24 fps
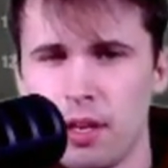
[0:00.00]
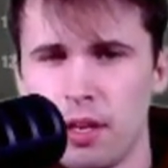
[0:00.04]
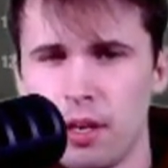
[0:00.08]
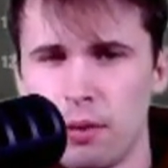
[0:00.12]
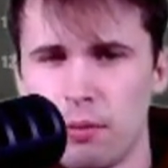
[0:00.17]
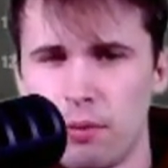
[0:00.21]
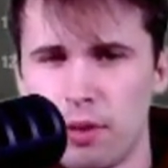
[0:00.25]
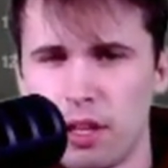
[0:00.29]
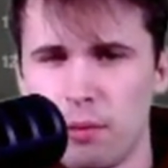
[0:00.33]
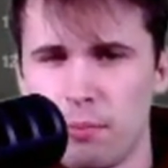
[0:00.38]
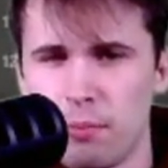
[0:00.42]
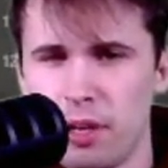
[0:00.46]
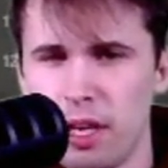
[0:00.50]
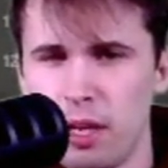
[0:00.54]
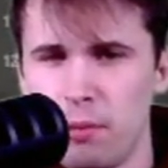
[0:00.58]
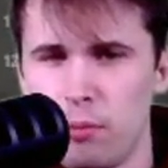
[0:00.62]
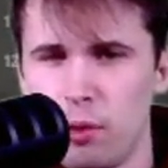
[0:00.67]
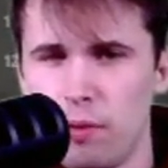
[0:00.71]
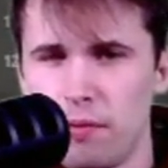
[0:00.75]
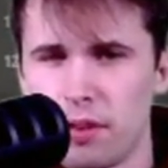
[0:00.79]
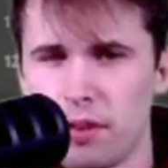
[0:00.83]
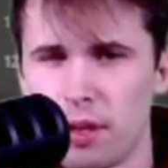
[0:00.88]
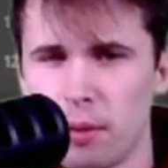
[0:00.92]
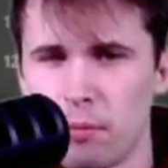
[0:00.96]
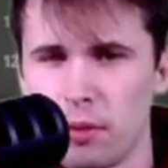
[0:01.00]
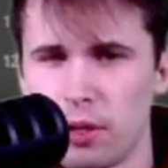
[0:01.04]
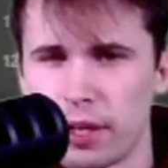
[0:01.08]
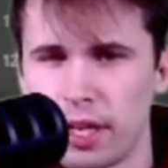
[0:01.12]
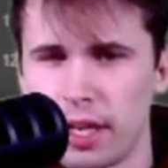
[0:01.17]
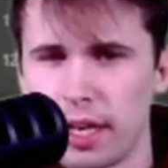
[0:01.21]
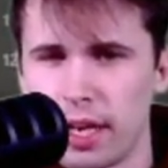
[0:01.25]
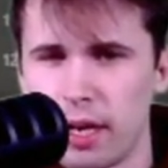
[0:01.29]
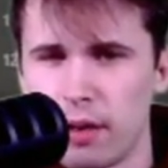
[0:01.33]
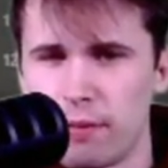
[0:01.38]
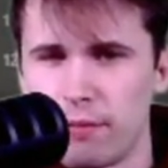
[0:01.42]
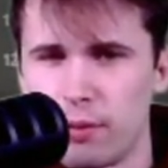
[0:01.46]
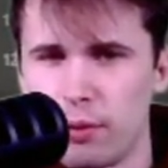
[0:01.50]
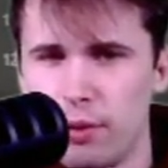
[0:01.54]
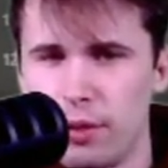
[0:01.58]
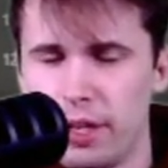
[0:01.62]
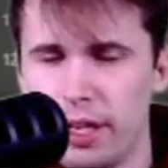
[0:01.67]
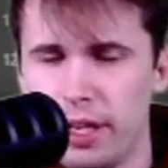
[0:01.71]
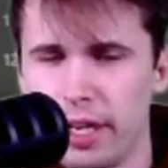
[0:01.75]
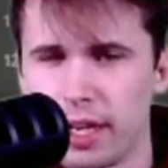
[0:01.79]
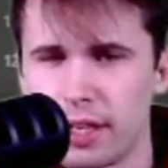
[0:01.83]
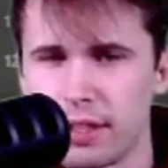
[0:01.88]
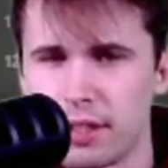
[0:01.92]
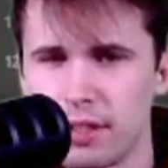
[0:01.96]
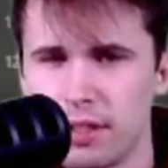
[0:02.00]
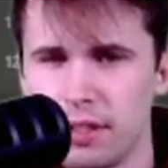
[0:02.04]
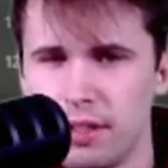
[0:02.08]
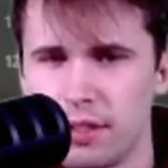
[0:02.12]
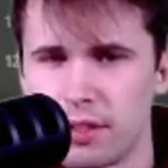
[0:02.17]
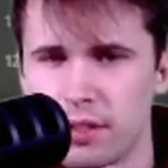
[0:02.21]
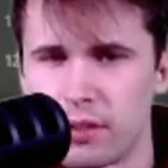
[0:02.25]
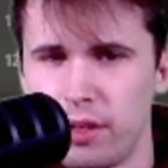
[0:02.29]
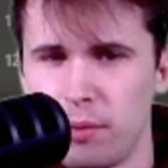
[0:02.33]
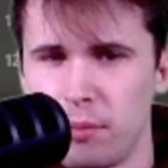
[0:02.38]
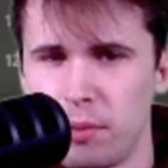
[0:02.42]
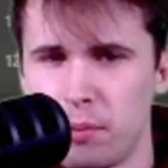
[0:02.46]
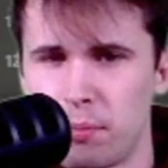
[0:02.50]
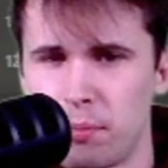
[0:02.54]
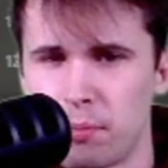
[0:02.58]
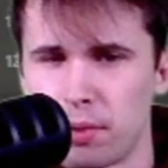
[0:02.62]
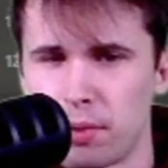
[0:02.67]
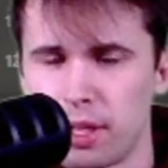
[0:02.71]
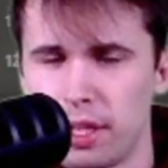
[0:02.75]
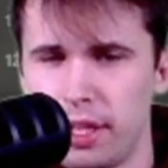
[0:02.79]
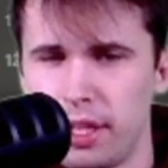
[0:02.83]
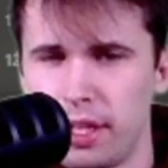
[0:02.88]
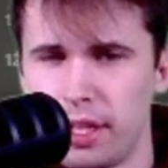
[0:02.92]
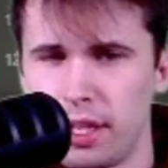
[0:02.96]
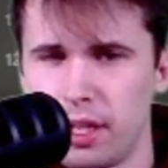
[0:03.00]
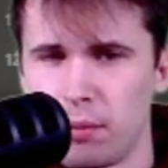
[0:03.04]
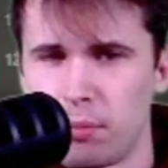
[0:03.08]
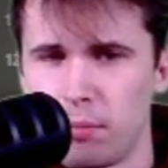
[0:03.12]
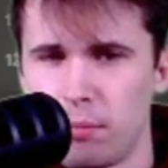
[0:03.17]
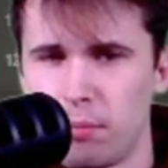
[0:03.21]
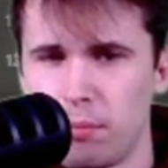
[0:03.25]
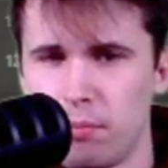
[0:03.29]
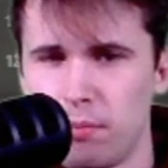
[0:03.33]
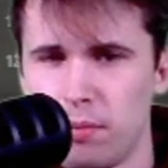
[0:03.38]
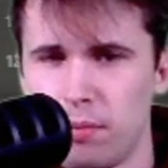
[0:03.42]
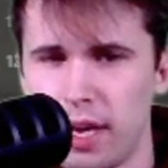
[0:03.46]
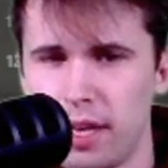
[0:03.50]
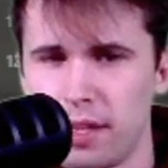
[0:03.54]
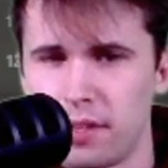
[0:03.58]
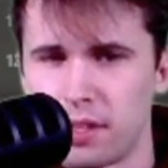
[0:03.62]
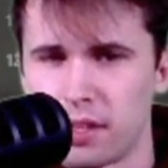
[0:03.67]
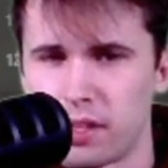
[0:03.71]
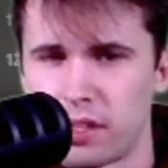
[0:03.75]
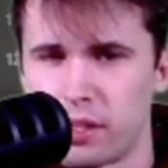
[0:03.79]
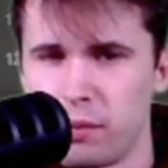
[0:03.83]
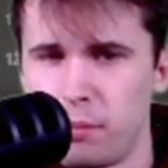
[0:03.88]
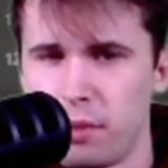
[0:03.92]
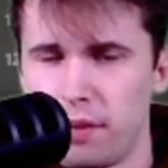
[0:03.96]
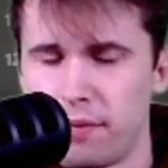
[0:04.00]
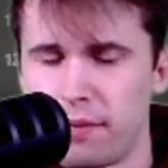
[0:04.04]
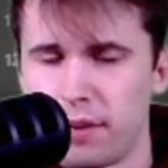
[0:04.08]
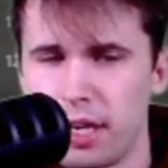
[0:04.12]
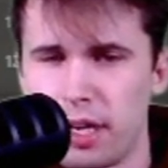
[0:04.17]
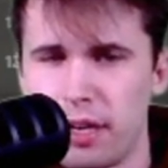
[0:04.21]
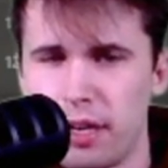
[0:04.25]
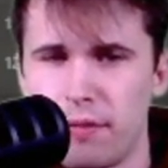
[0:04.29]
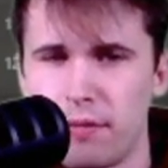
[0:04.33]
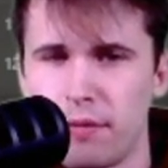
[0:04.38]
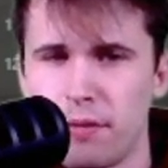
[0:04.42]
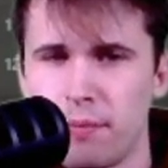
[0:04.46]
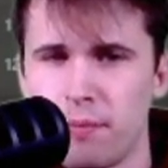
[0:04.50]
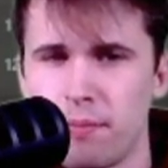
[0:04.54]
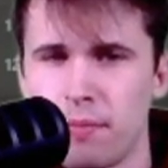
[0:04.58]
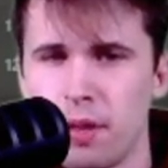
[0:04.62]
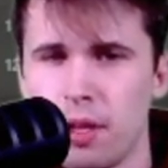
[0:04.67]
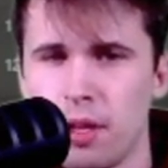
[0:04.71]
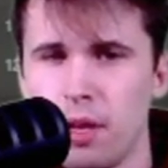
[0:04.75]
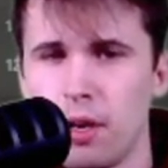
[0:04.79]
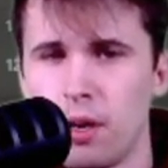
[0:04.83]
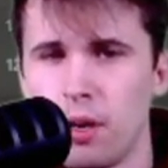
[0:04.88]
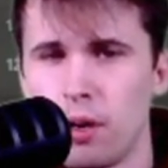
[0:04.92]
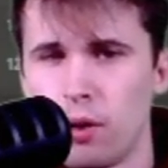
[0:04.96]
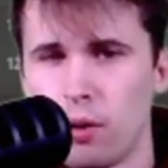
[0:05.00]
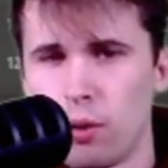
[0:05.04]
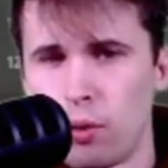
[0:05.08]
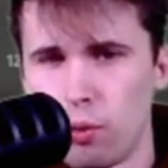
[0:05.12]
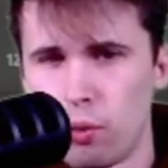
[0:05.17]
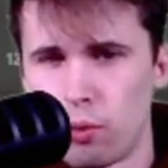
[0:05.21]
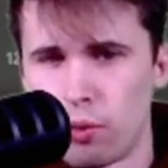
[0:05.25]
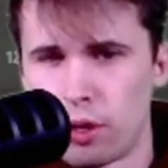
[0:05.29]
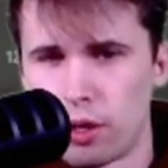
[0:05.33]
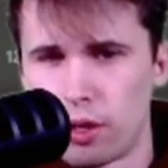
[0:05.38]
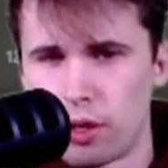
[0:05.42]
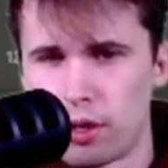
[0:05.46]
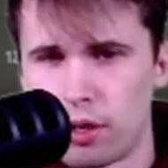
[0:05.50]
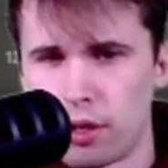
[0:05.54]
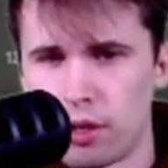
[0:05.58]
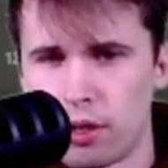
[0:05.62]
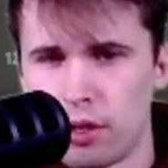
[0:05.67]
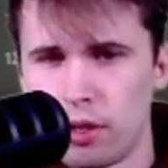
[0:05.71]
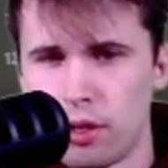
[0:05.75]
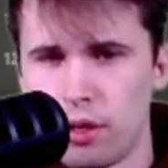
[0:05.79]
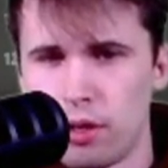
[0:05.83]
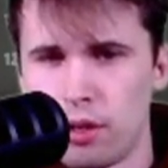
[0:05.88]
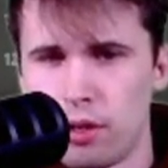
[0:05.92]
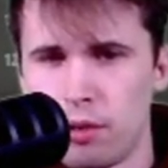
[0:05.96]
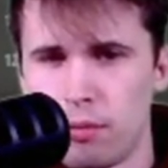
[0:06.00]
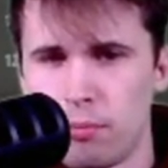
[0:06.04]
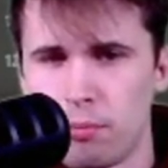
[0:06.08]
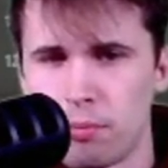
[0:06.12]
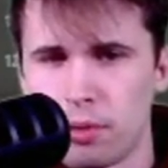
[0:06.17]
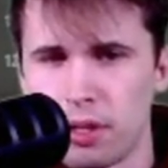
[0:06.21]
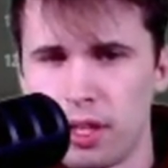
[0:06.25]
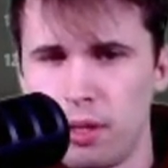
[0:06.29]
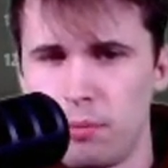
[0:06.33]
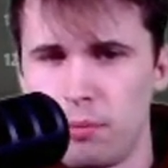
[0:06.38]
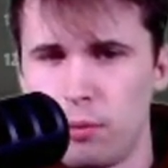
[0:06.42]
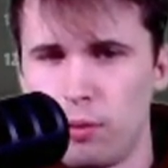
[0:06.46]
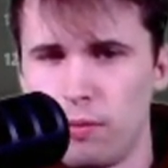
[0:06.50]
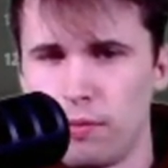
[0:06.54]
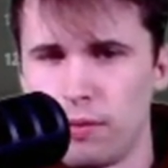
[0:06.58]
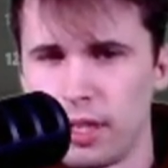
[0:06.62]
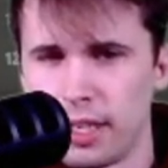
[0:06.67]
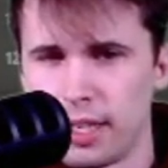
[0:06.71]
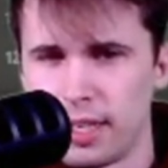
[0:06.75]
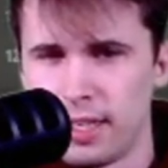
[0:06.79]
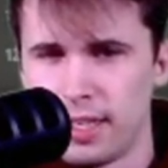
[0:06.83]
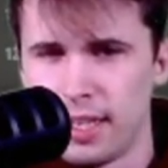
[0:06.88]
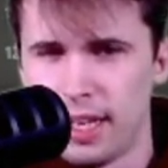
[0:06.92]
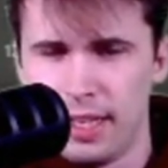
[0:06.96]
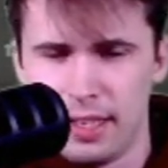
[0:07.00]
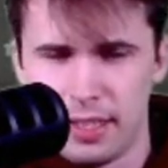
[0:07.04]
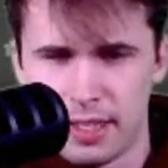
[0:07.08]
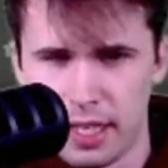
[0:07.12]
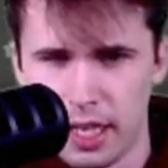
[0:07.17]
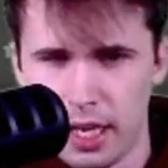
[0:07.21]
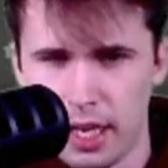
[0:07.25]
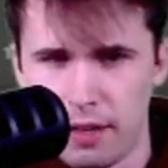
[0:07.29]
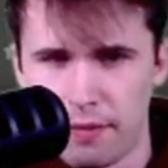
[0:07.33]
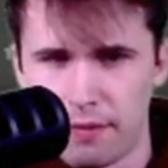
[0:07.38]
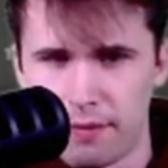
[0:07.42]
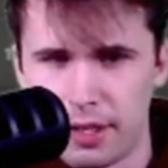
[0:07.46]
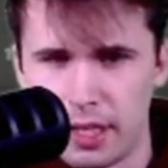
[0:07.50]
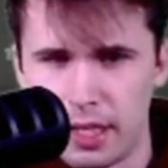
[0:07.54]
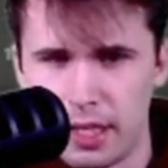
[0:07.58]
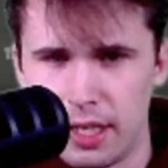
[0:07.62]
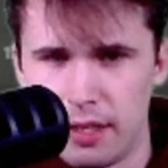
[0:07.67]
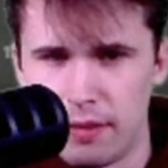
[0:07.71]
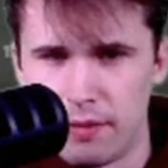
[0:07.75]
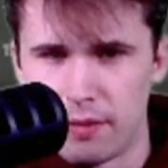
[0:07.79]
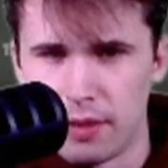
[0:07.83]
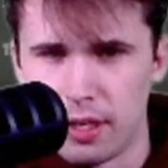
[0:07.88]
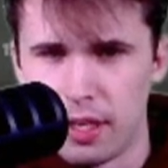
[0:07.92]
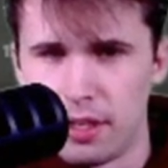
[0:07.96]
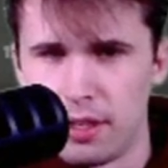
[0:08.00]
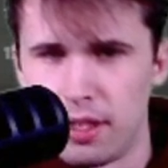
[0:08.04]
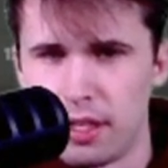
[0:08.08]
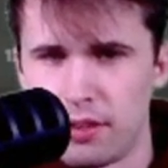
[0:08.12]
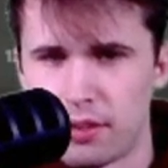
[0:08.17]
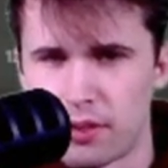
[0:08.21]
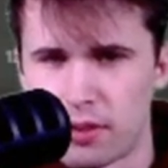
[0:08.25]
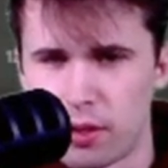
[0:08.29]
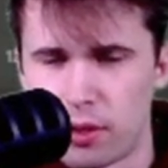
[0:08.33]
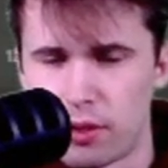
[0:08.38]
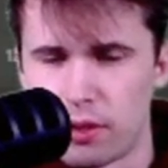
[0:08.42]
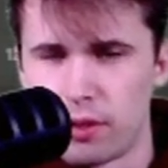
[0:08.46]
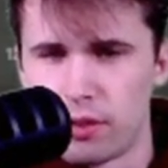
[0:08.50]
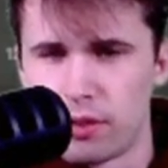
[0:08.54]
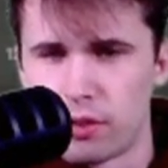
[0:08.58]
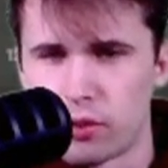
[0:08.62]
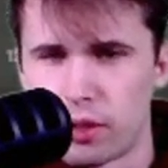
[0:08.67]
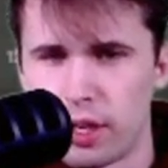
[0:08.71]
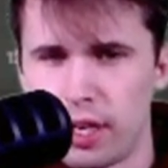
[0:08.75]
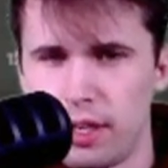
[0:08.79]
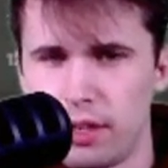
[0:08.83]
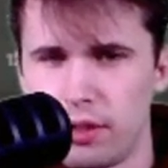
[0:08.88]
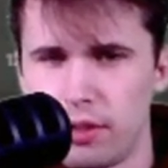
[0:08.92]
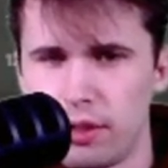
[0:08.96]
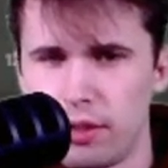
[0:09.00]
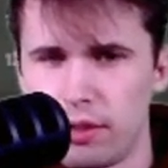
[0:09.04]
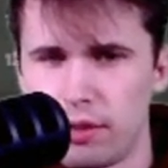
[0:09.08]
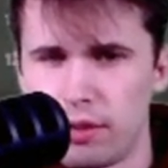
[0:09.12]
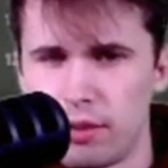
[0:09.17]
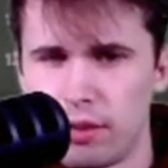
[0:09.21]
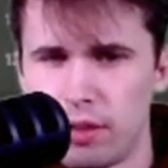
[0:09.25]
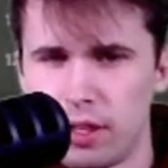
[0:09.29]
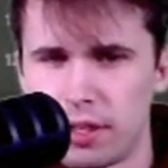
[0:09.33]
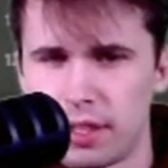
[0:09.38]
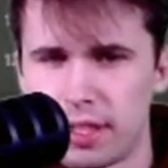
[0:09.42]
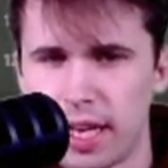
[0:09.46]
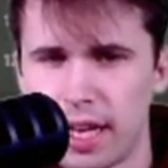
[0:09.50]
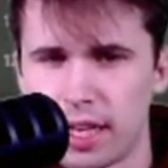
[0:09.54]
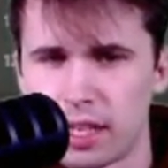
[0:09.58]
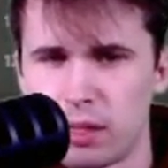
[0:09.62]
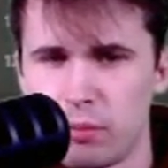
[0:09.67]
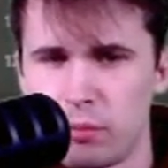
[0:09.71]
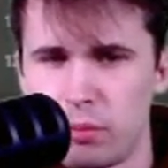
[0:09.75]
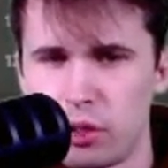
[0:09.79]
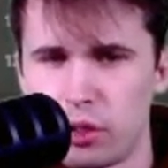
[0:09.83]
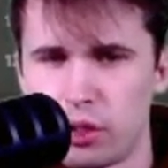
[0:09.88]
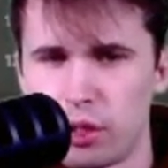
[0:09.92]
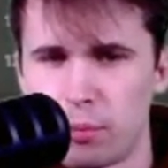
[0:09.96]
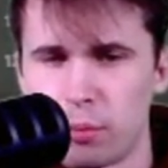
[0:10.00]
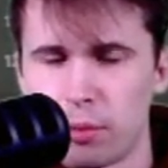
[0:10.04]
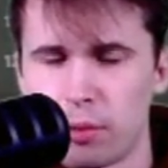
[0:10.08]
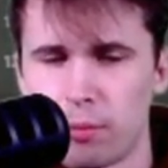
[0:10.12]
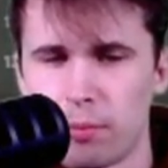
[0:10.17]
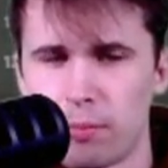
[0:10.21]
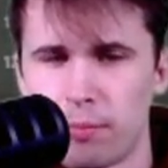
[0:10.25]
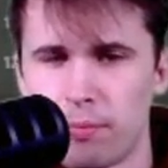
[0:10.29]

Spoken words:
One of the main moves I'm looking out for next is going to be playing a6 and b5, or play a move like knight to a5 and then start trying to attack the bishop.